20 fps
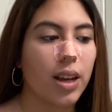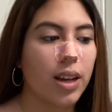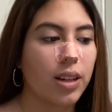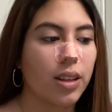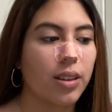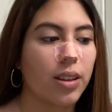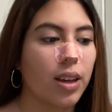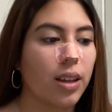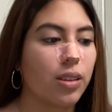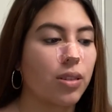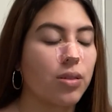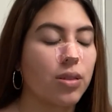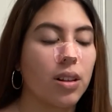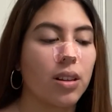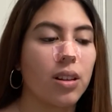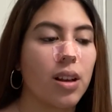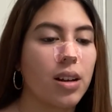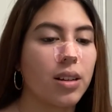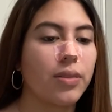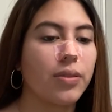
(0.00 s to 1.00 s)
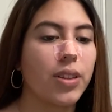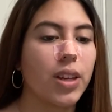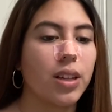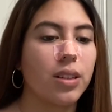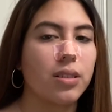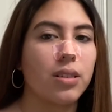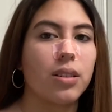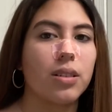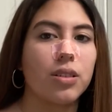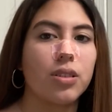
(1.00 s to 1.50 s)
anything. There's a lot of
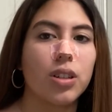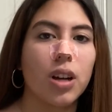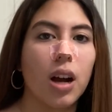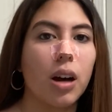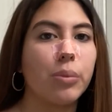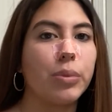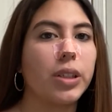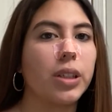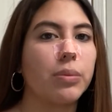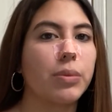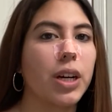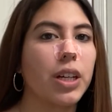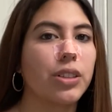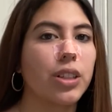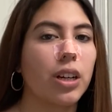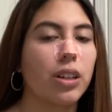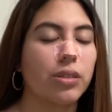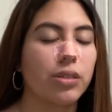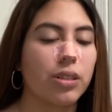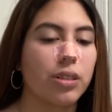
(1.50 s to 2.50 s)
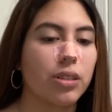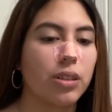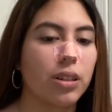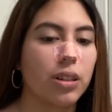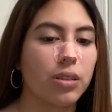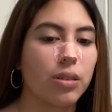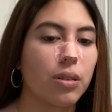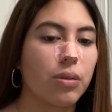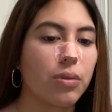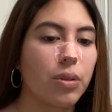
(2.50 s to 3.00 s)
things that are choppy in my childhood
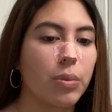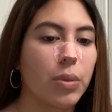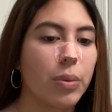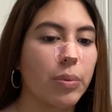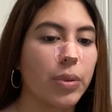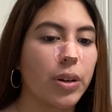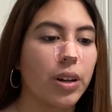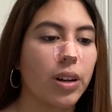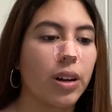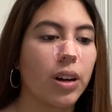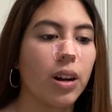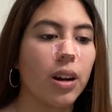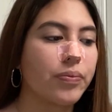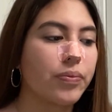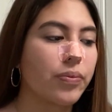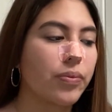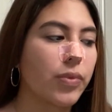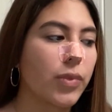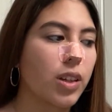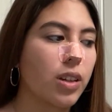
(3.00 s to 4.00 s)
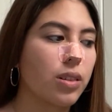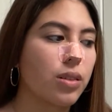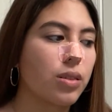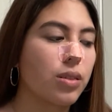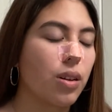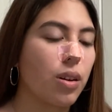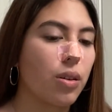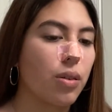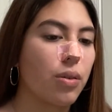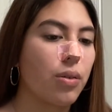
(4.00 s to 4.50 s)
that I don't remember.
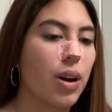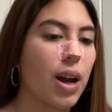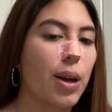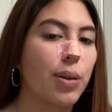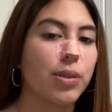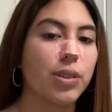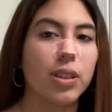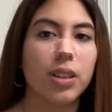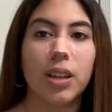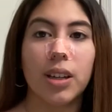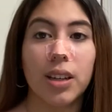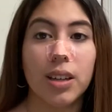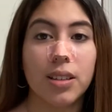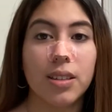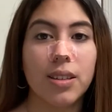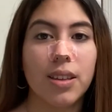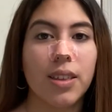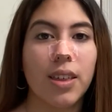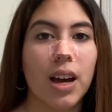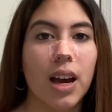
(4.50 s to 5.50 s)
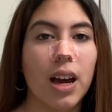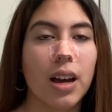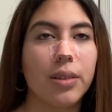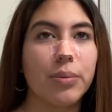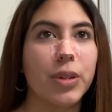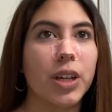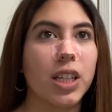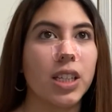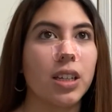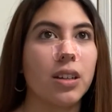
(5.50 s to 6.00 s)
So I was looking into
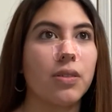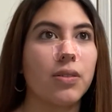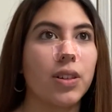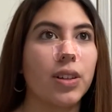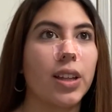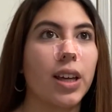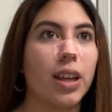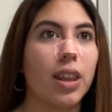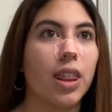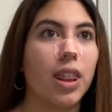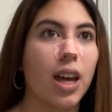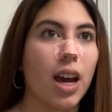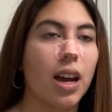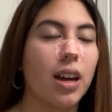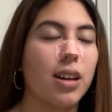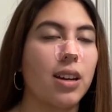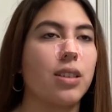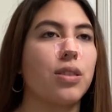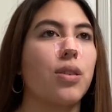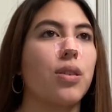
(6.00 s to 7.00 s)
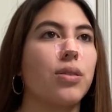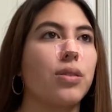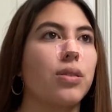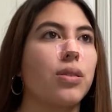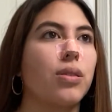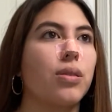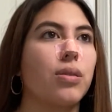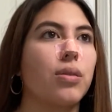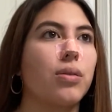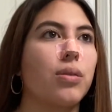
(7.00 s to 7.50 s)
that because I feel like that has
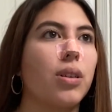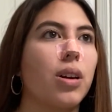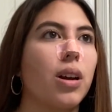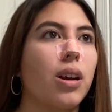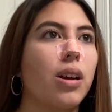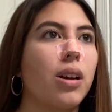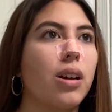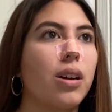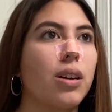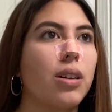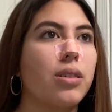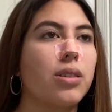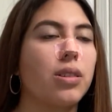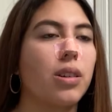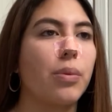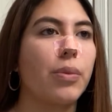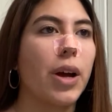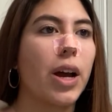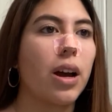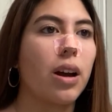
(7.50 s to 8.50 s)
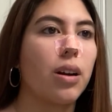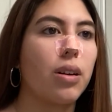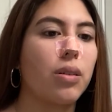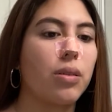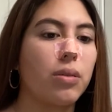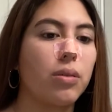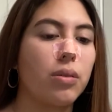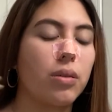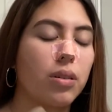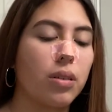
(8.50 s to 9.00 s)
also
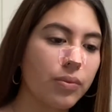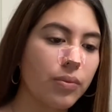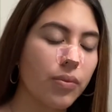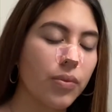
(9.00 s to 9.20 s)
somehow